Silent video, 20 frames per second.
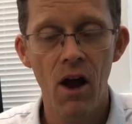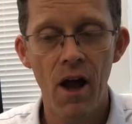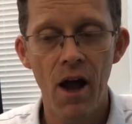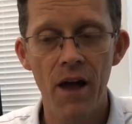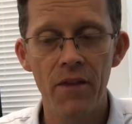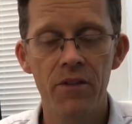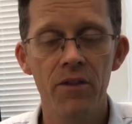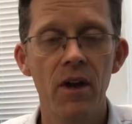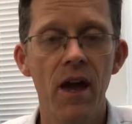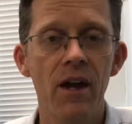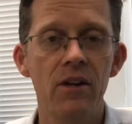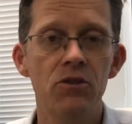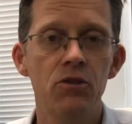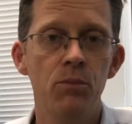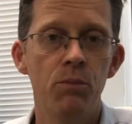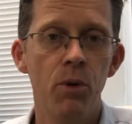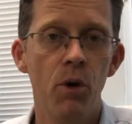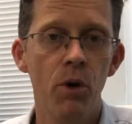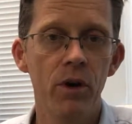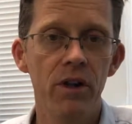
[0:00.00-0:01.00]
at the actual
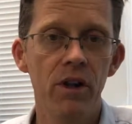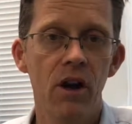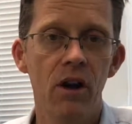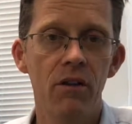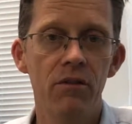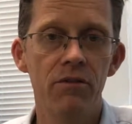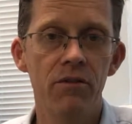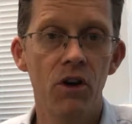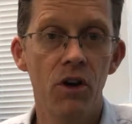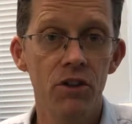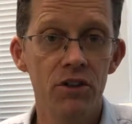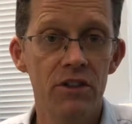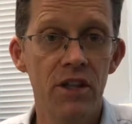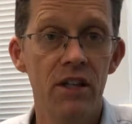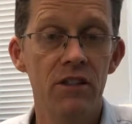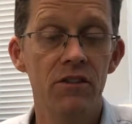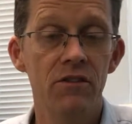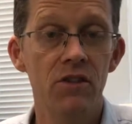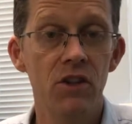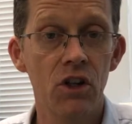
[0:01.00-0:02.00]
point of
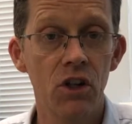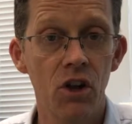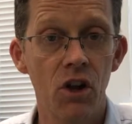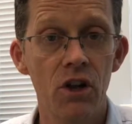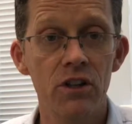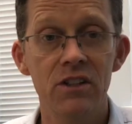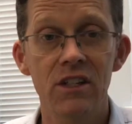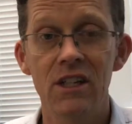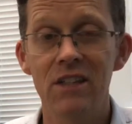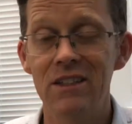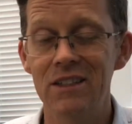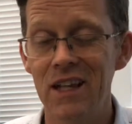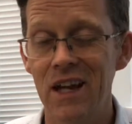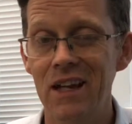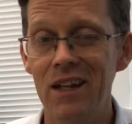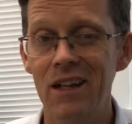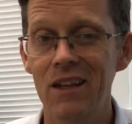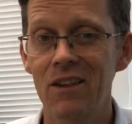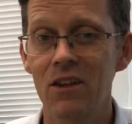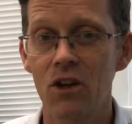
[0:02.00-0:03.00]
contact of your clients
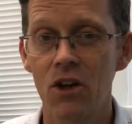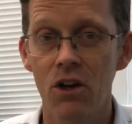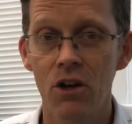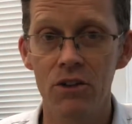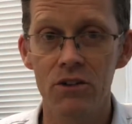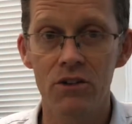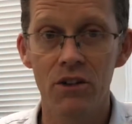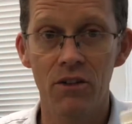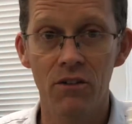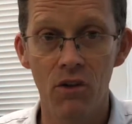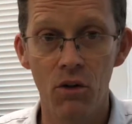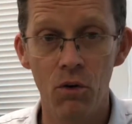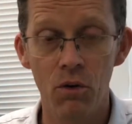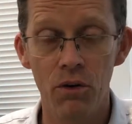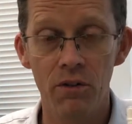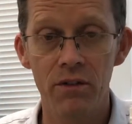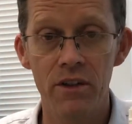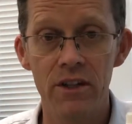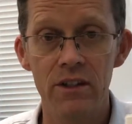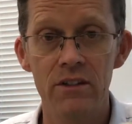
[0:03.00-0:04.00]
exactly the cost of all
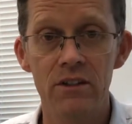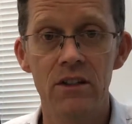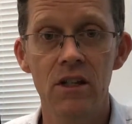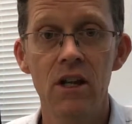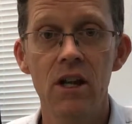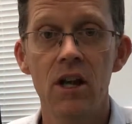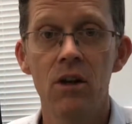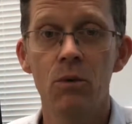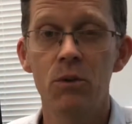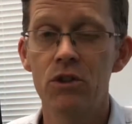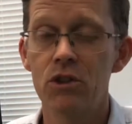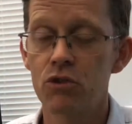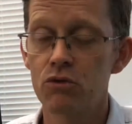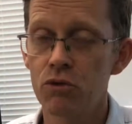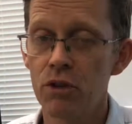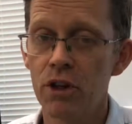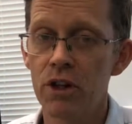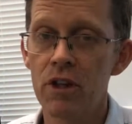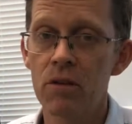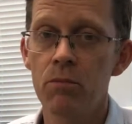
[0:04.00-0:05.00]
of these, which is
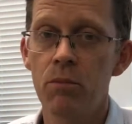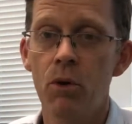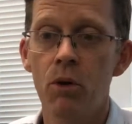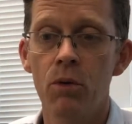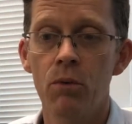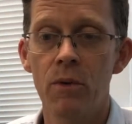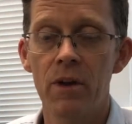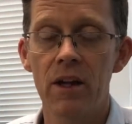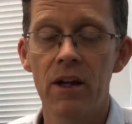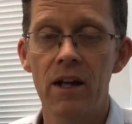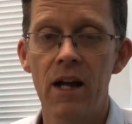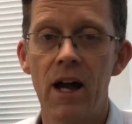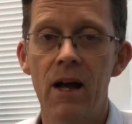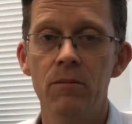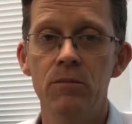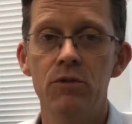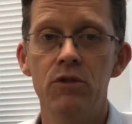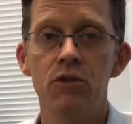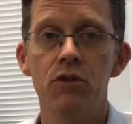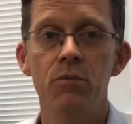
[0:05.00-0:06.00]
really important when it
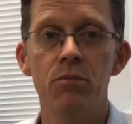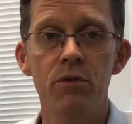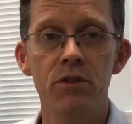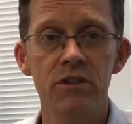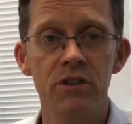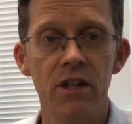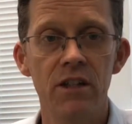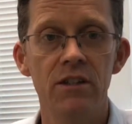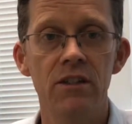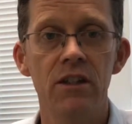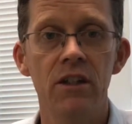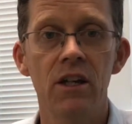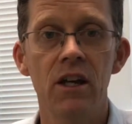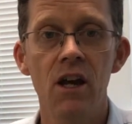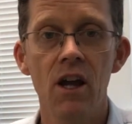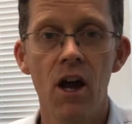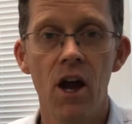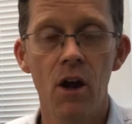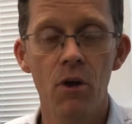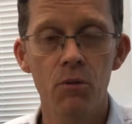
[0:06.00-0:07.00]
comes to presenting
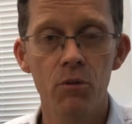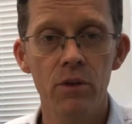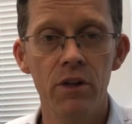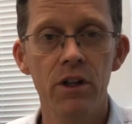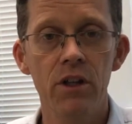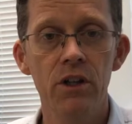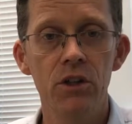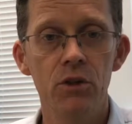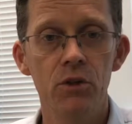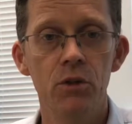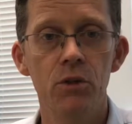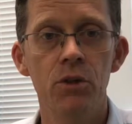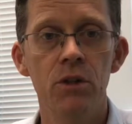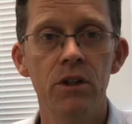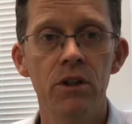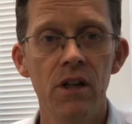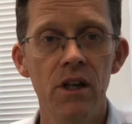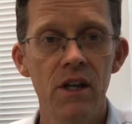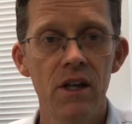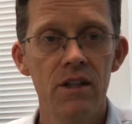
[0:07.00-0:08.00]
a really
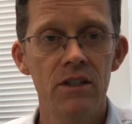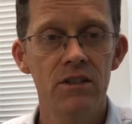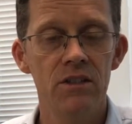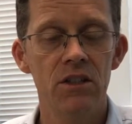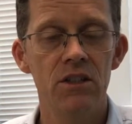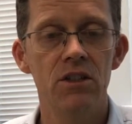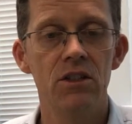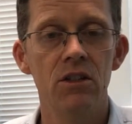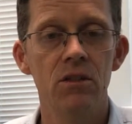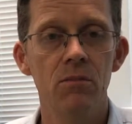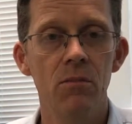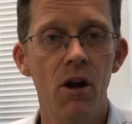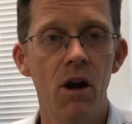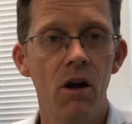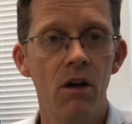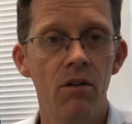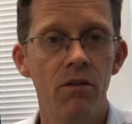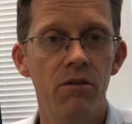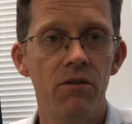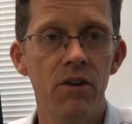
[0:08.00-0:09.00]
good system
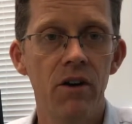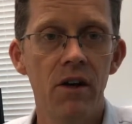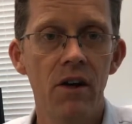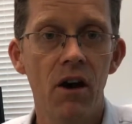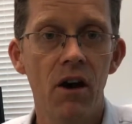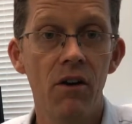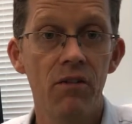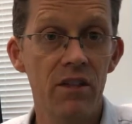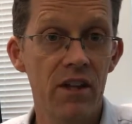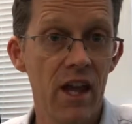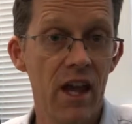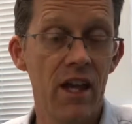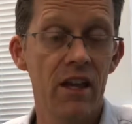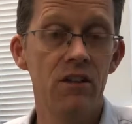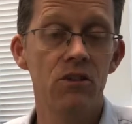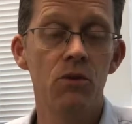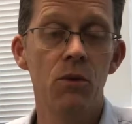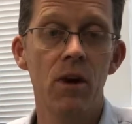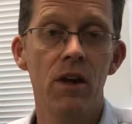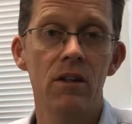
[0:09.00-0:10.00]
of care
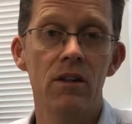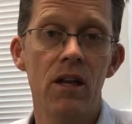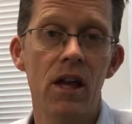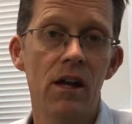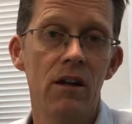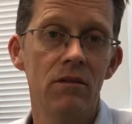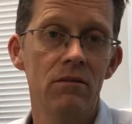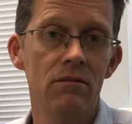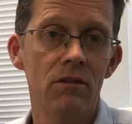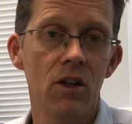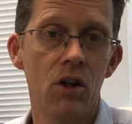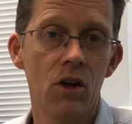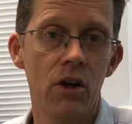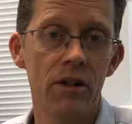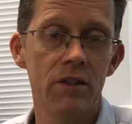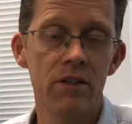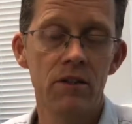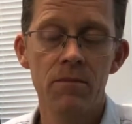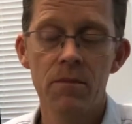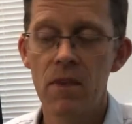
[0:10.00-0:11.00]
to our
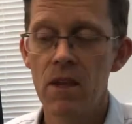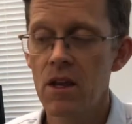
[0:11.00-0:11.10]
clients.